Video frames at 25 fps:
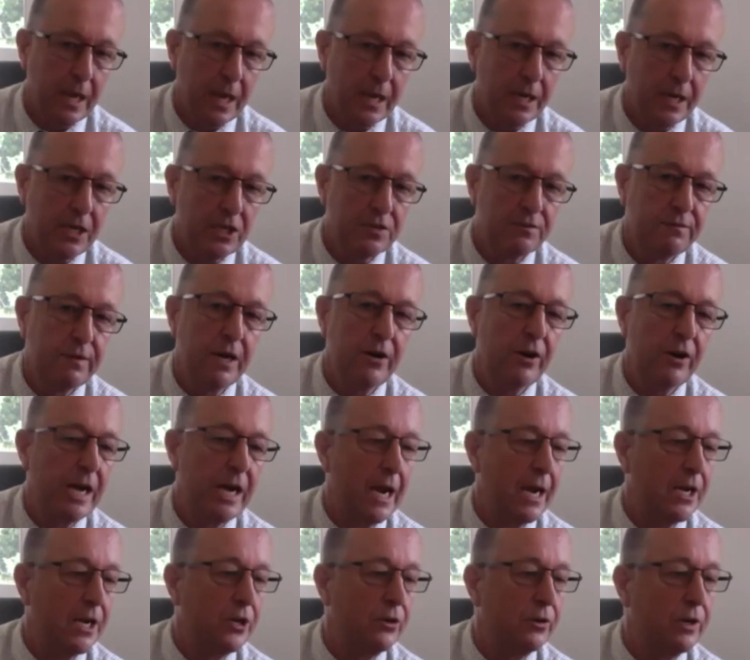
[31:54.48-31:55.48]
And it's very
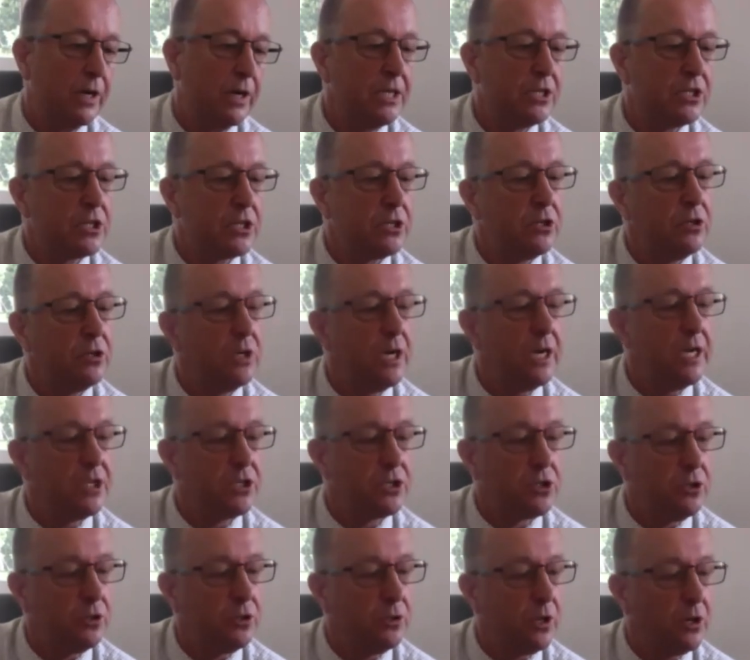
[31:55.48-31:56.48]
accurate.
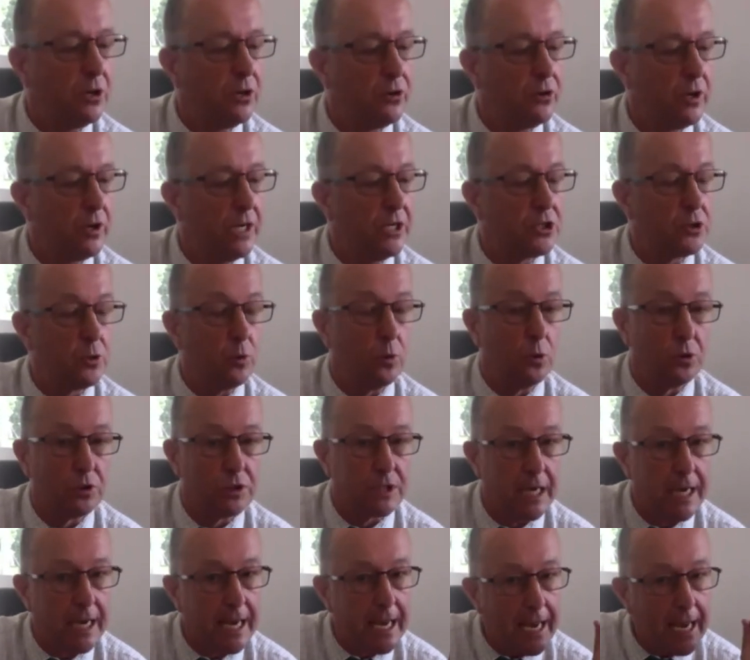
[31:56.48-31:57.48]
It's good on grey
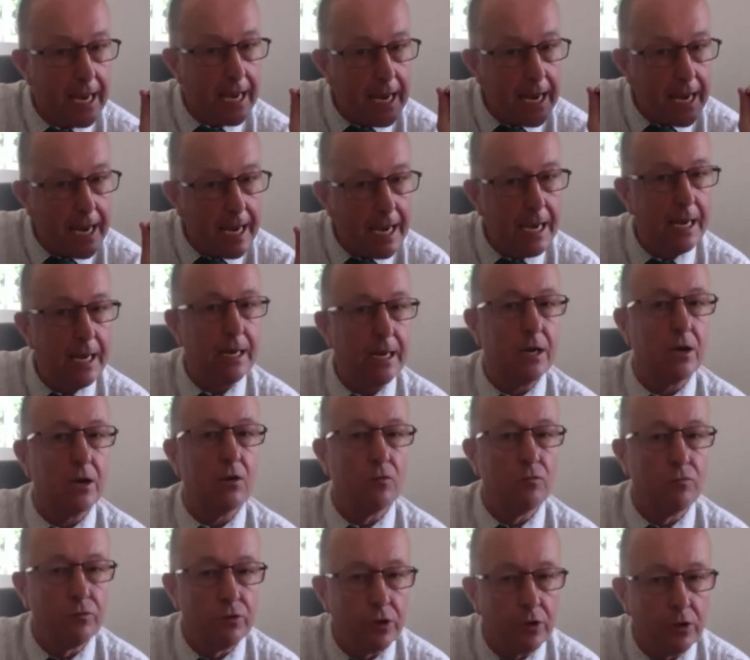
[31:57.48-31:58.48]
squirrels in
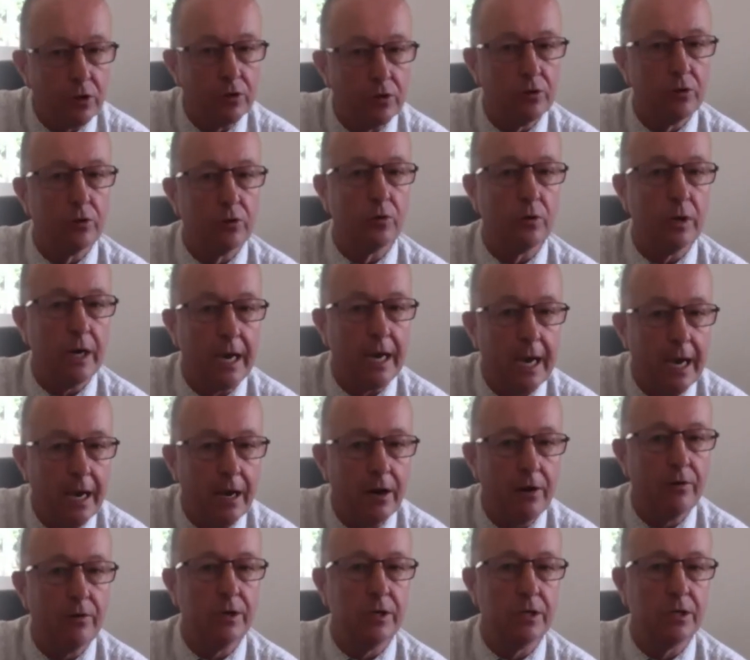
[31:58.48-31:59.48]
rural
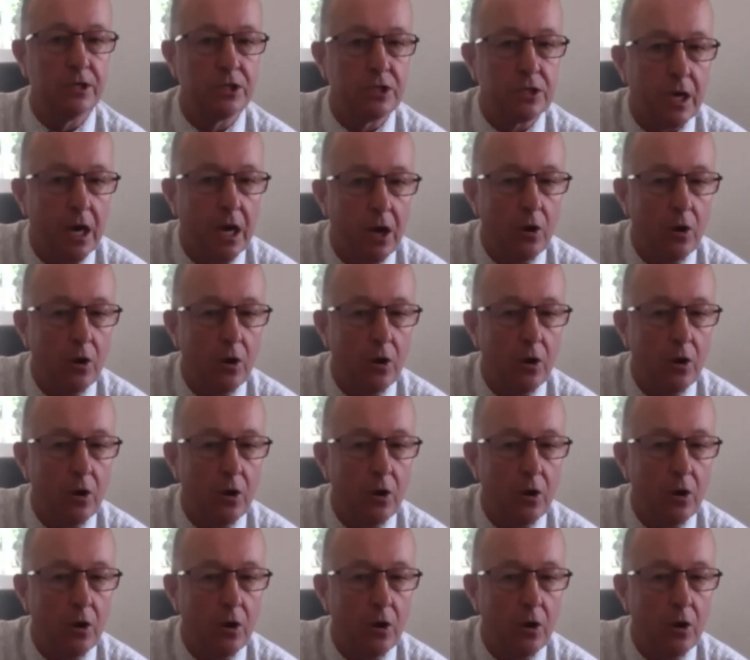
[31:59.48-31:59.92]
areas